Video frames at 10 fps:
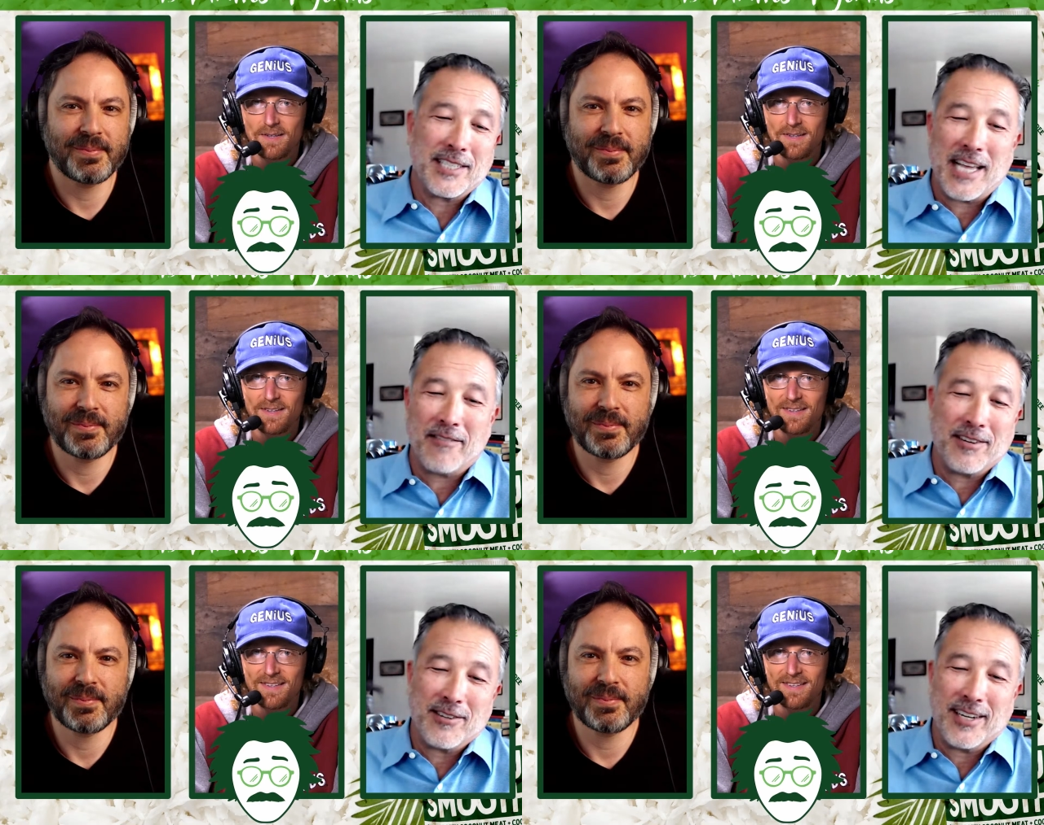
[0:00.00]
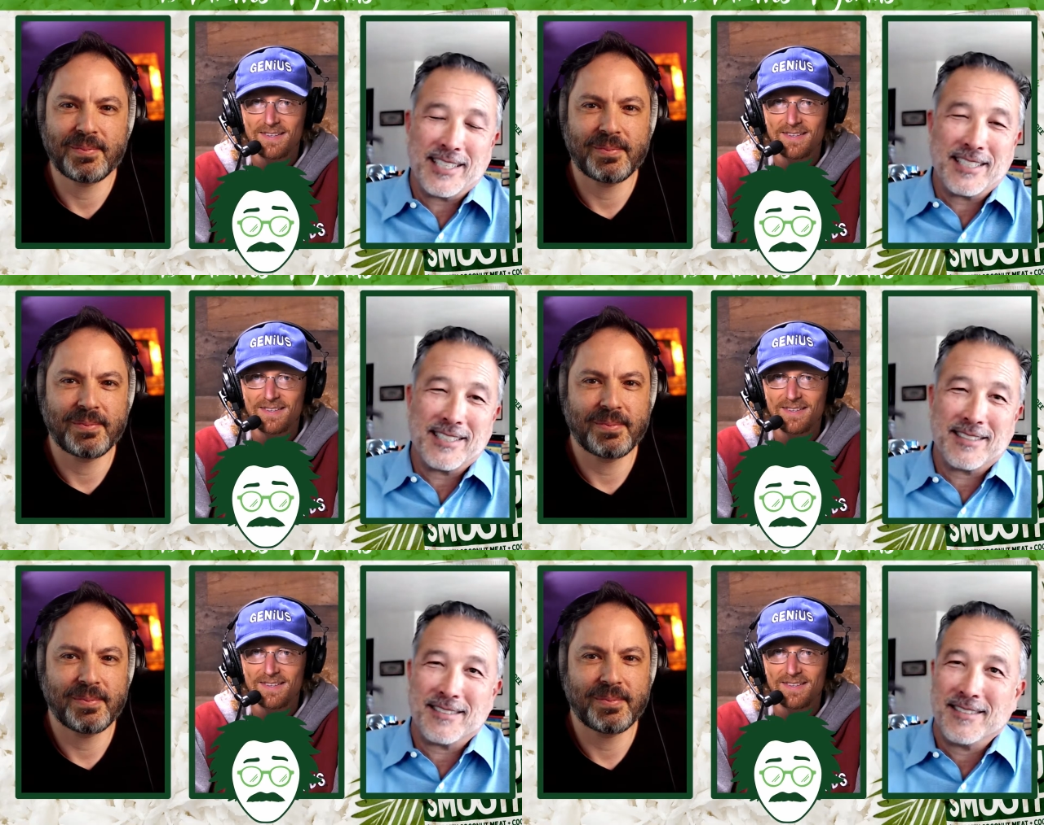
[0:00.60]
Speaker 1: just having drinks
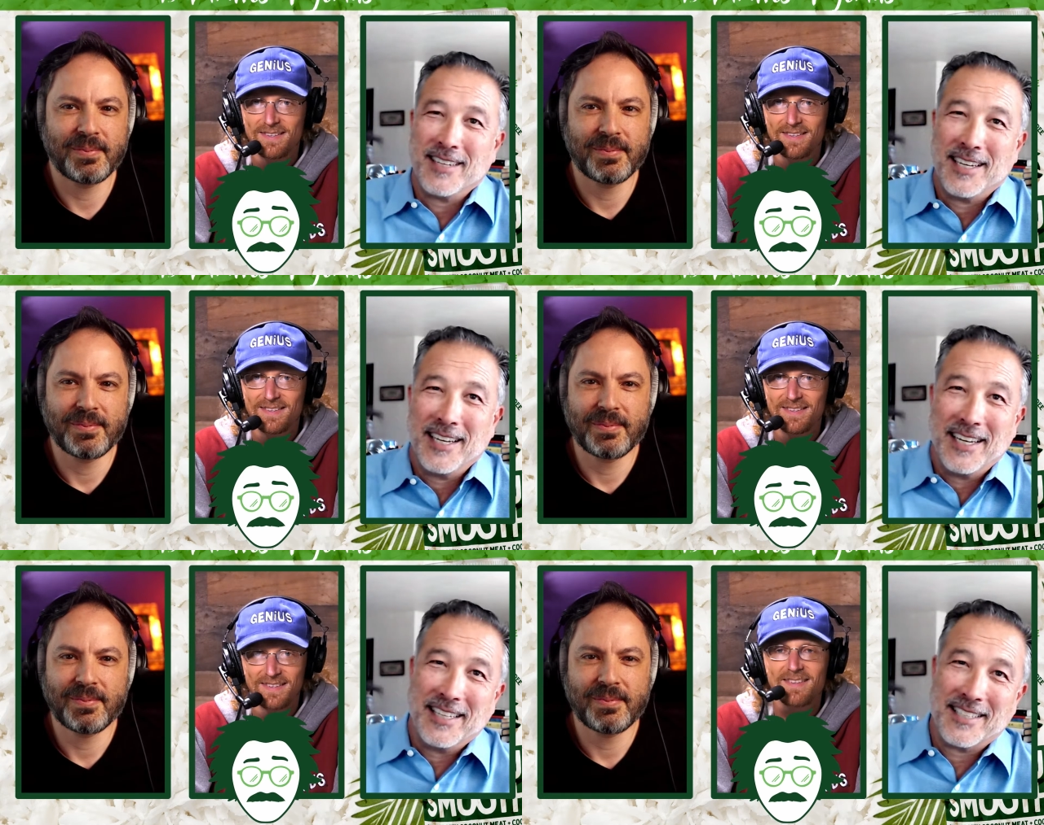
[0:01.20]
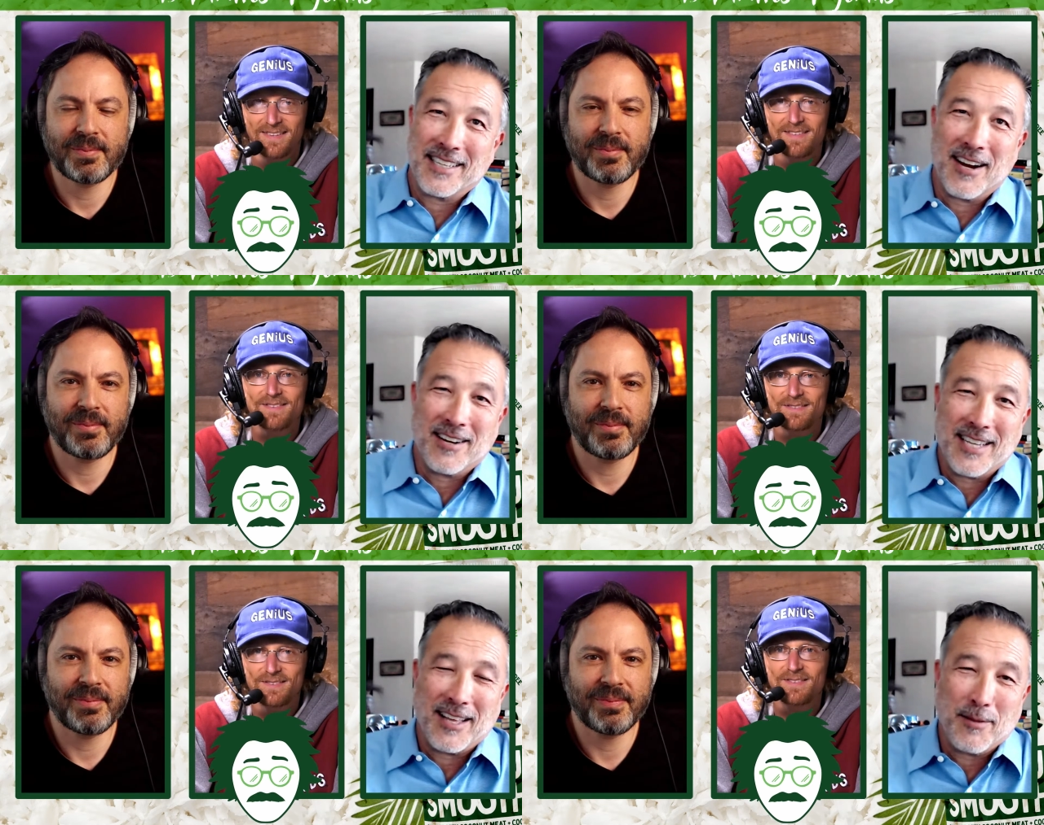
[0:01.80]
and and
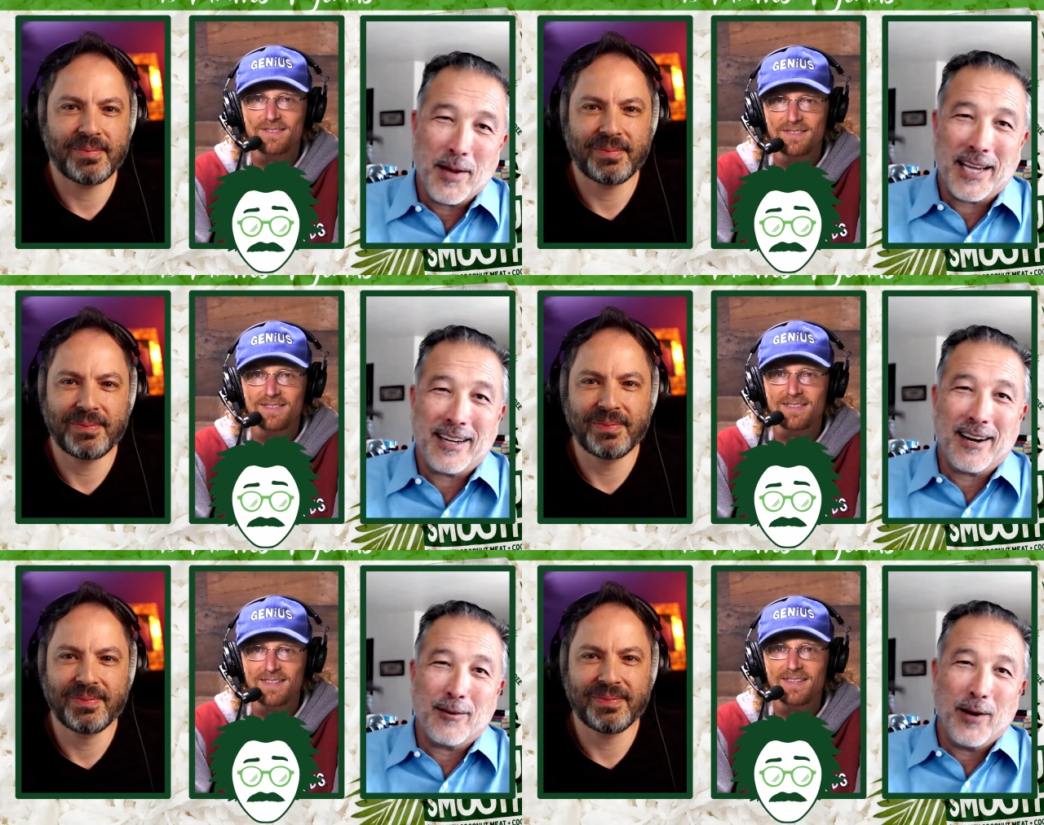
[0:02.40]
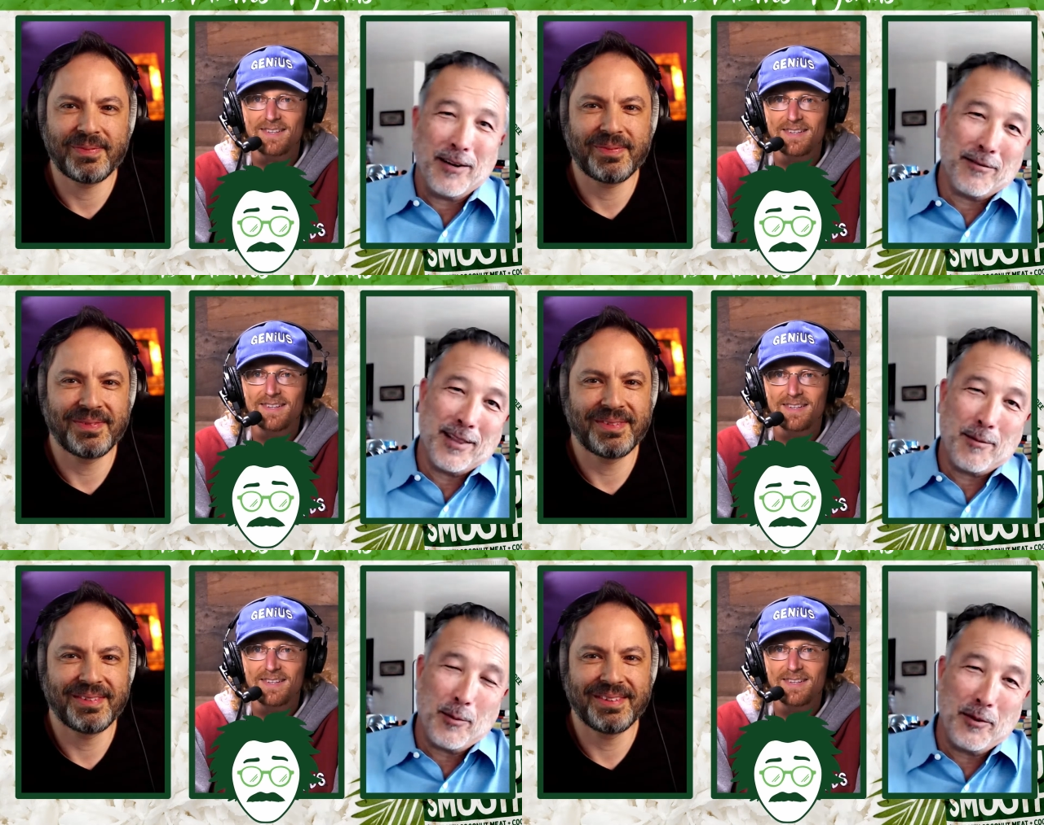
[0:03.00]
cigars out in the backyard, waiting for
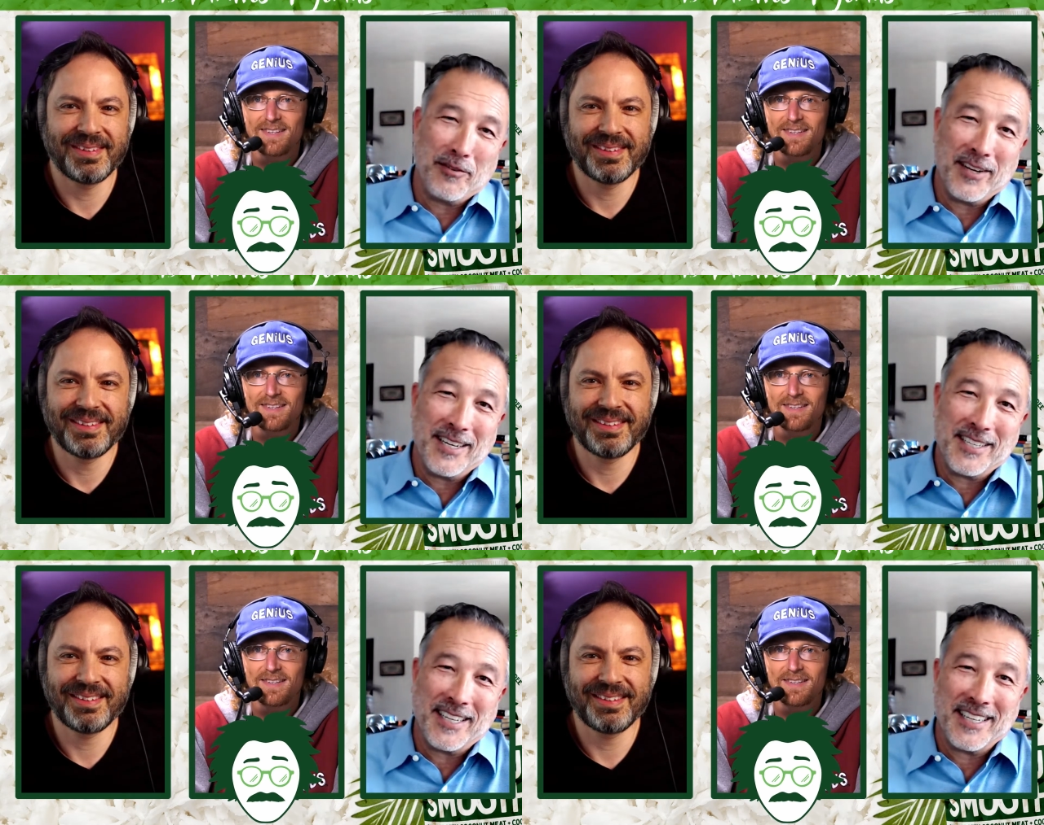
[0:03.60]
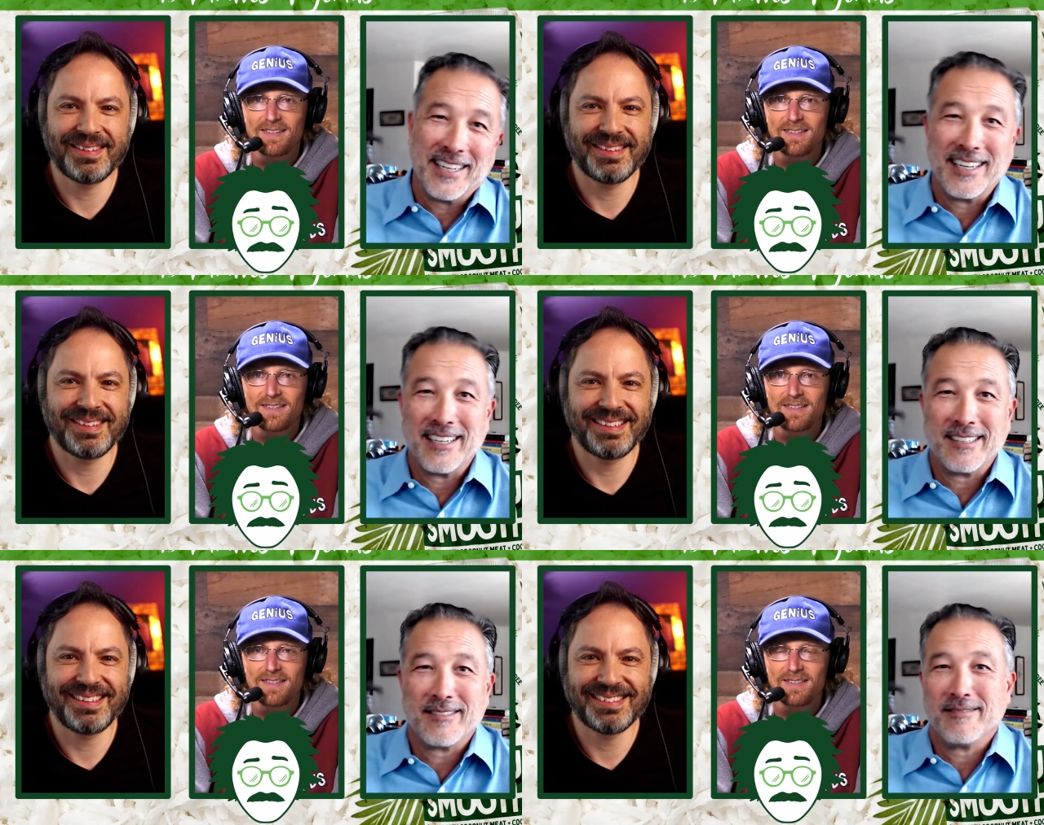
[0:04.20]
them to be finished. And
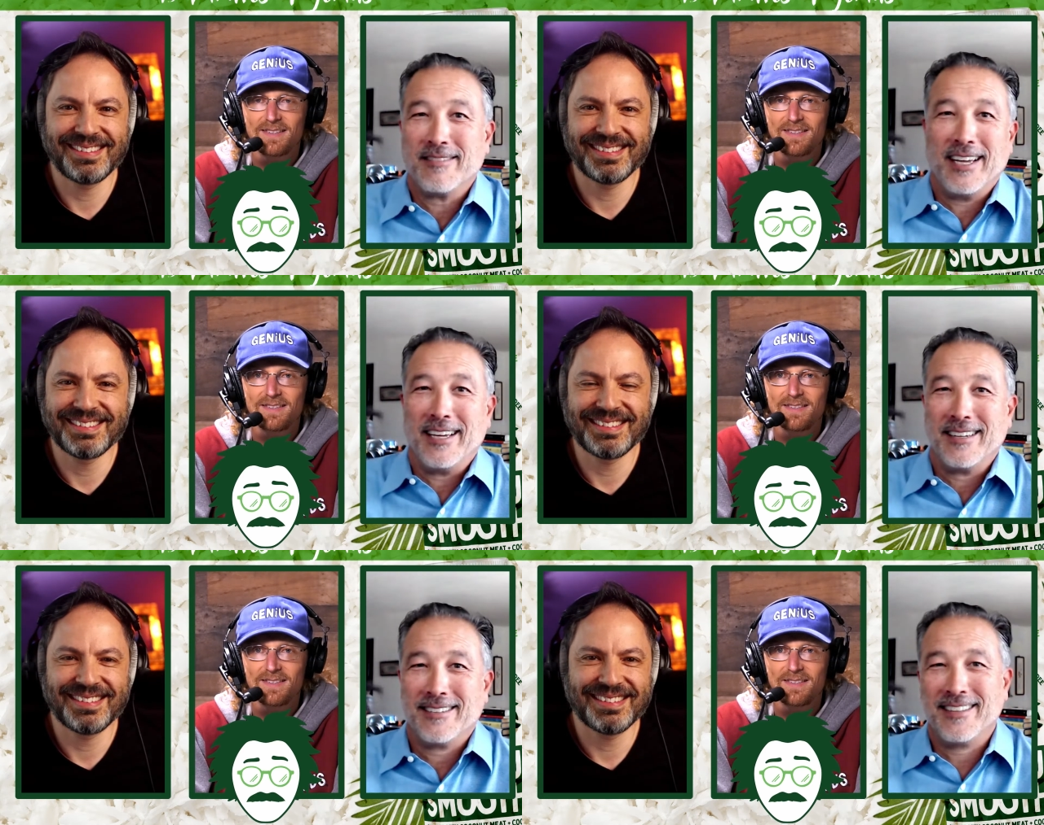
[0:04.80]
uh, hey,